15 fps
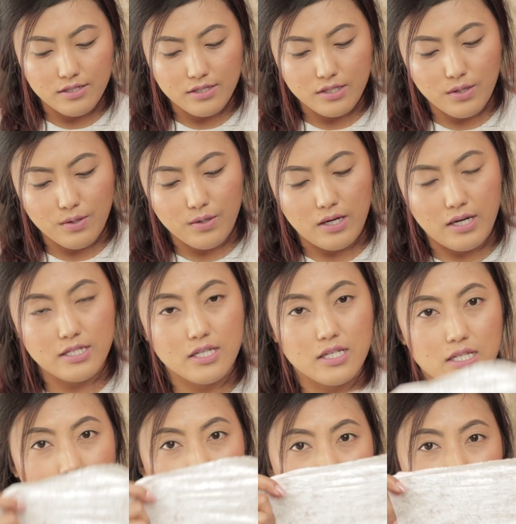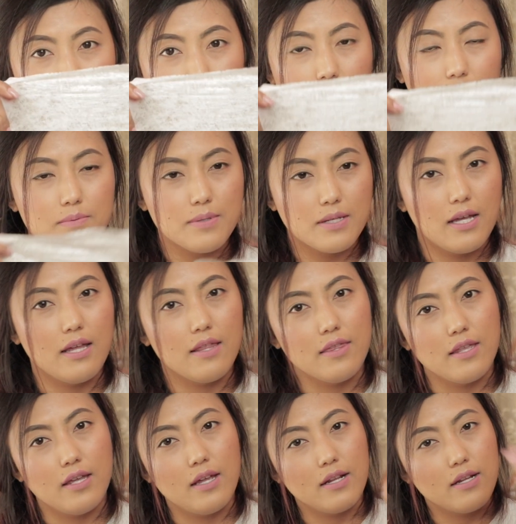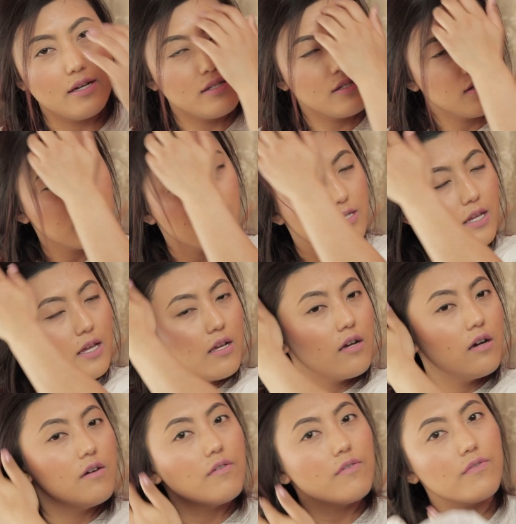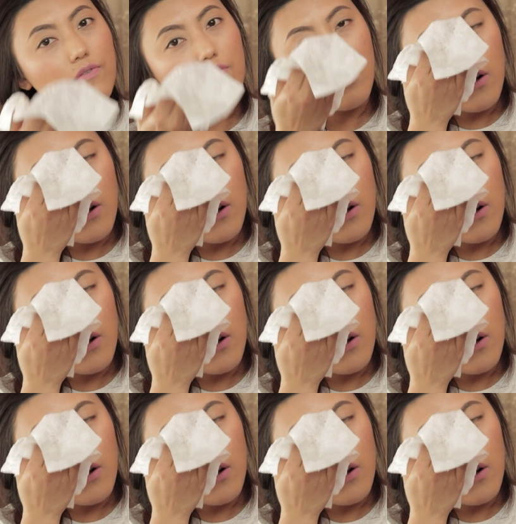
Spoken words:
So I just take wipes and then I just take off